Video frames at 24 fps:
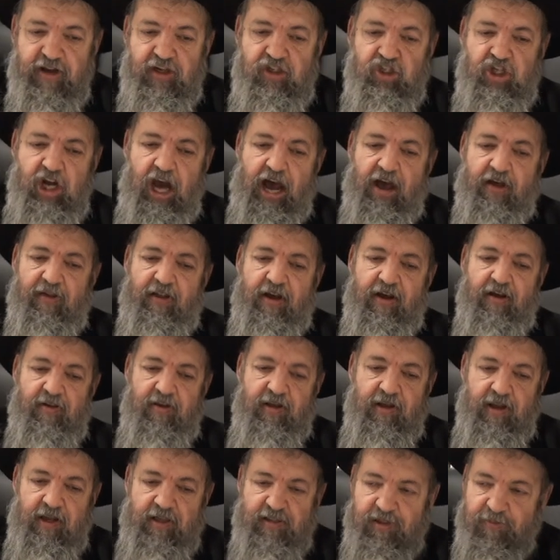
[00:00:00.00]
child
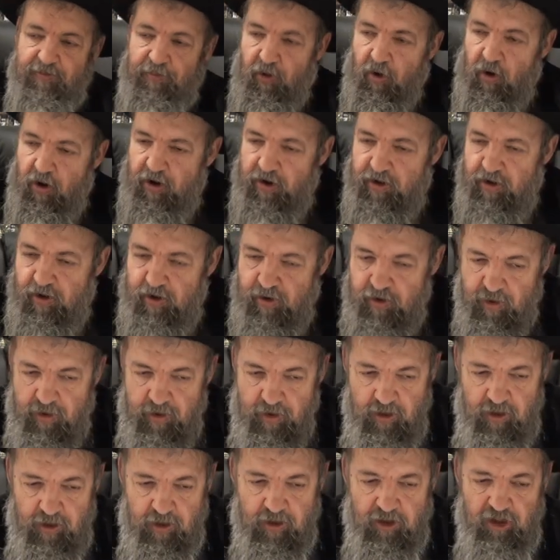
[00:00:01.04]
that's born
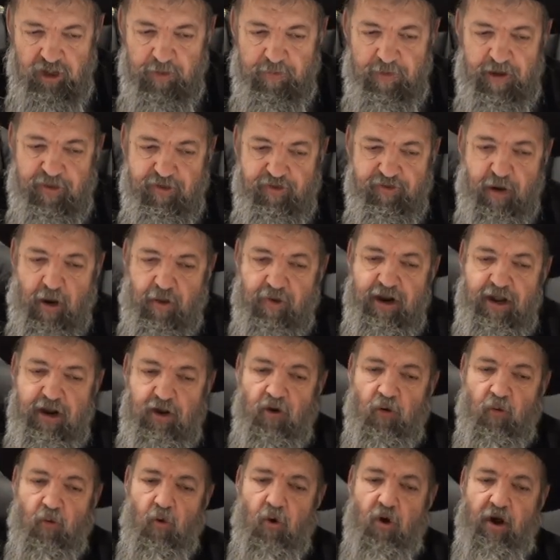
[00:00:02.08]
should be thrown in
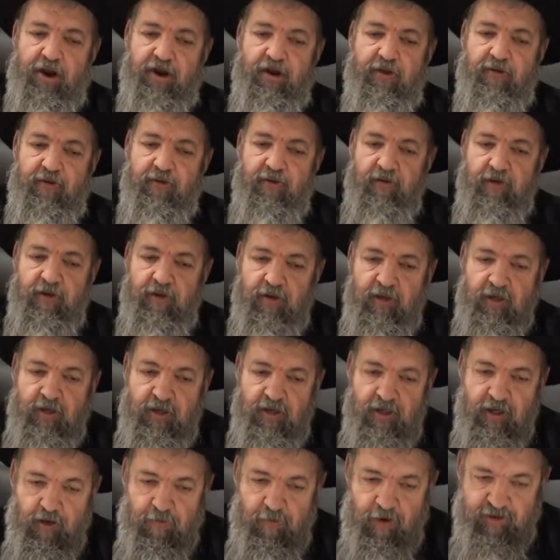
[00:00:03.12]
the water.
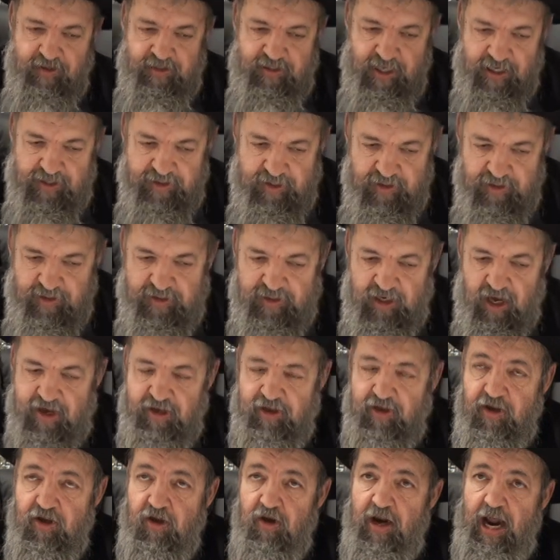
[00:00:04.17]
The Gemara says in
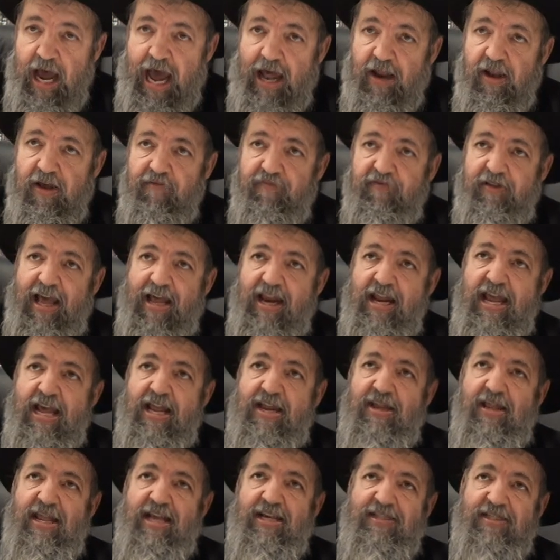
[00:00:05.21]
Saita Yud Aleph that
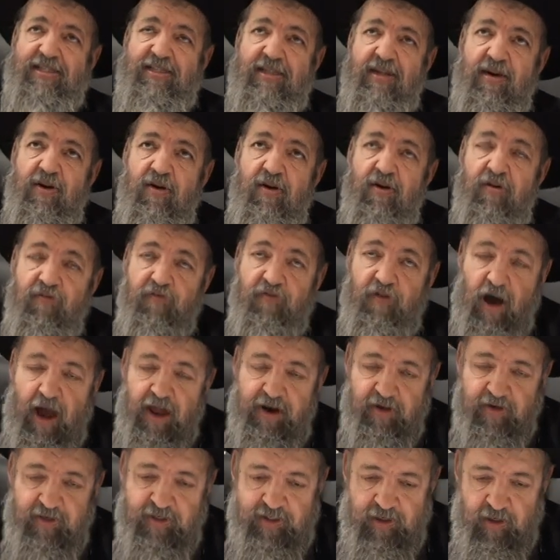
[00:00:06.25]
in this
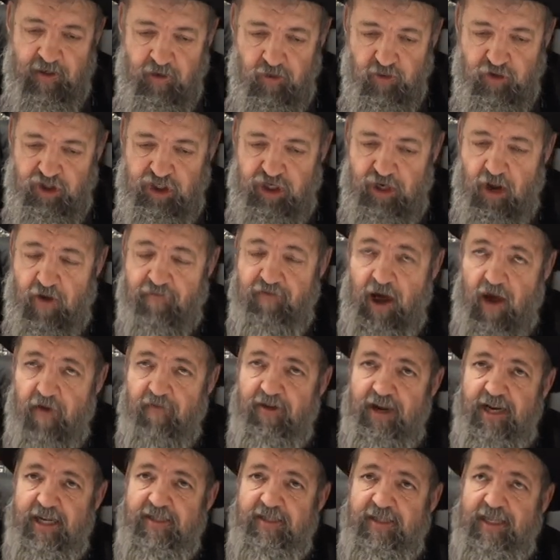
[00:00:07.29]
final solution of
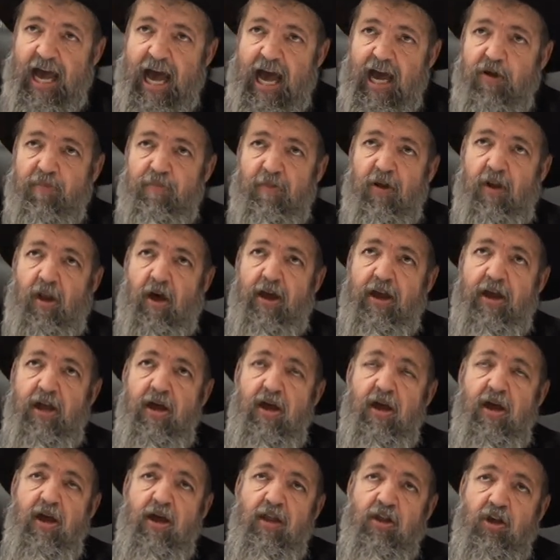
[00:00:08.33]
Havan Ischak
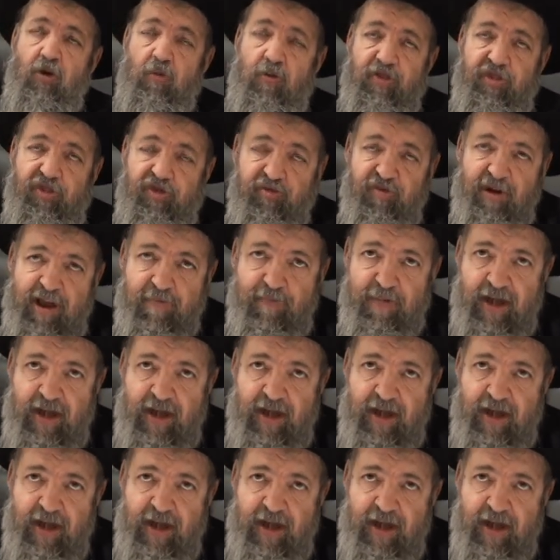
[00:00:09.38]
there were three